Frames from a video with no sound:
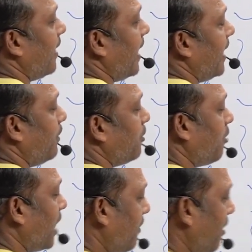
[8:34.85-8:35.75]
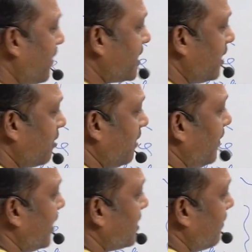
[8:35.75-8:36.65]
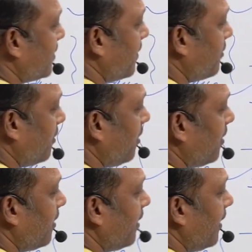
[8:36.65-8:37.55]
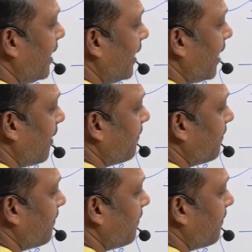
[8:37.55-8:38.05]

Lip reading: And if you talk about mixed economy, it comes about your India.